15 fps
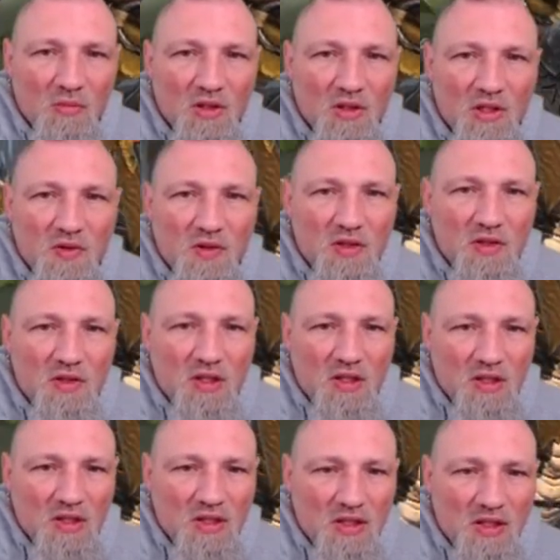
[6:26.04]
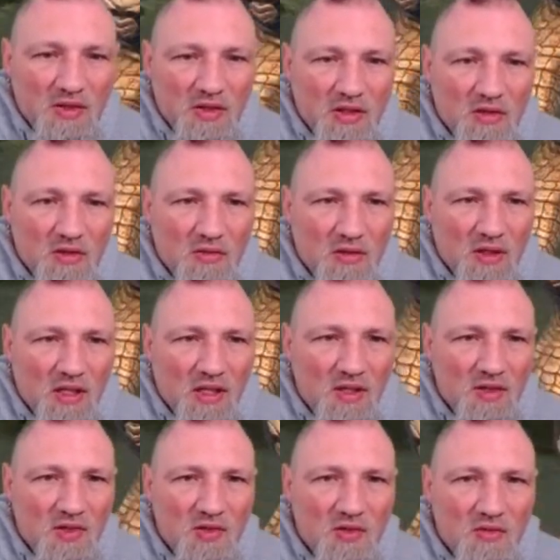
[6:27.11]
I mean, as far as crocodiles go, I
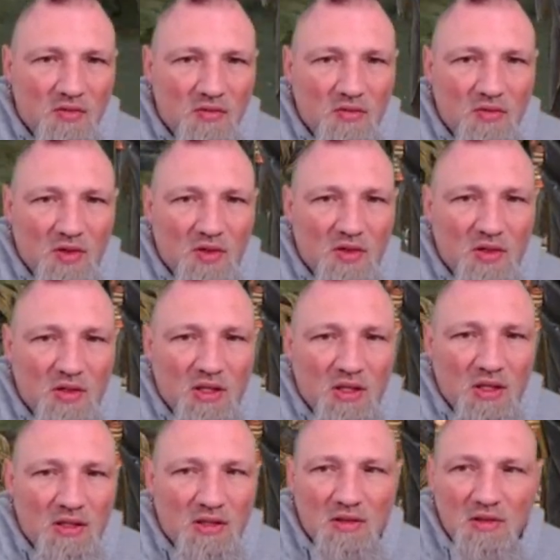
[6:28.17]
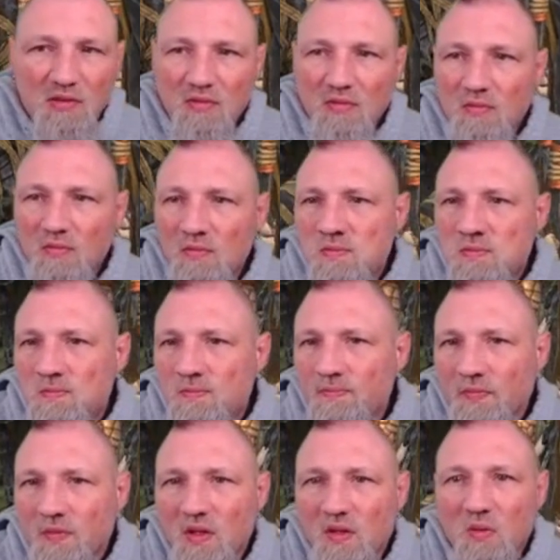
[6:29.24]
guess looks alright.
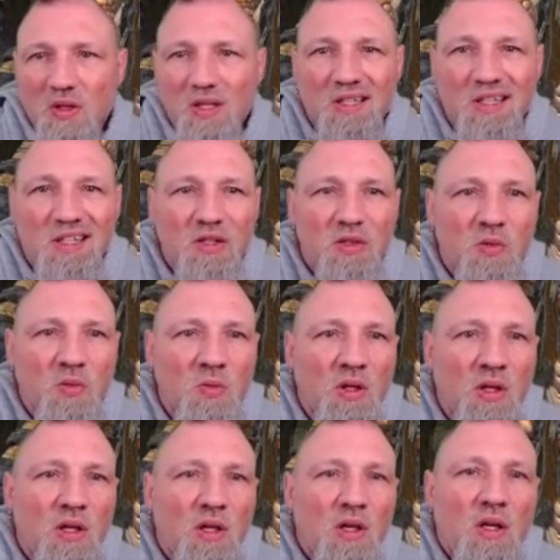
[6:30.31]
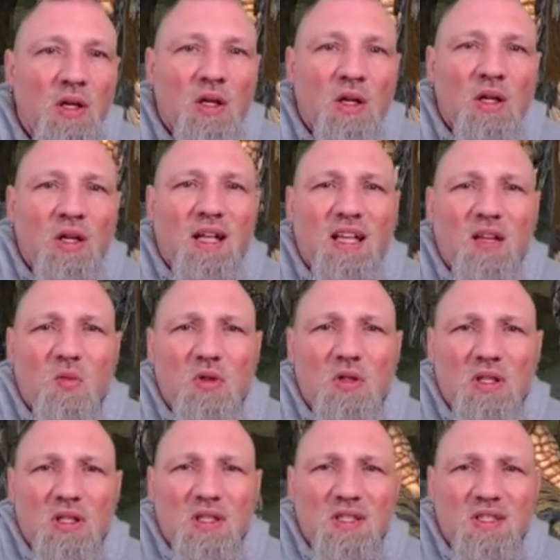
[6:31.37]
What can he do?
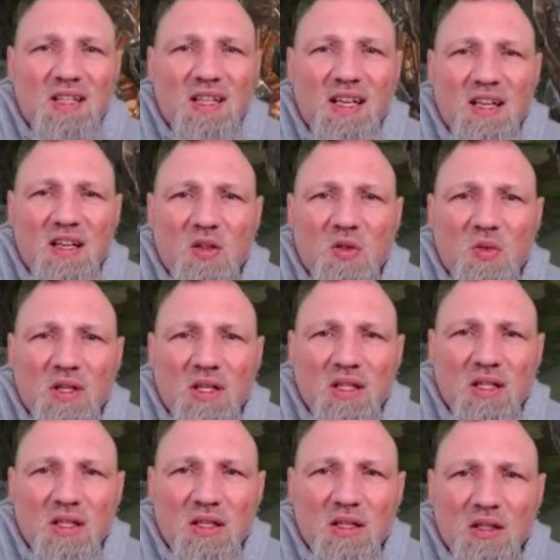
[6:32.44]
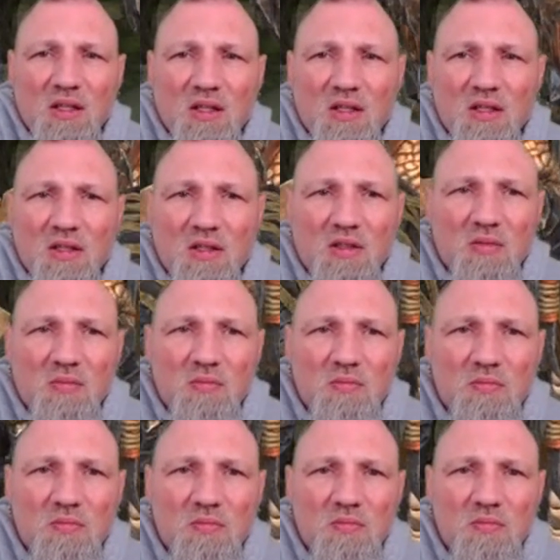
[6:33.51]
A1 is an AoE.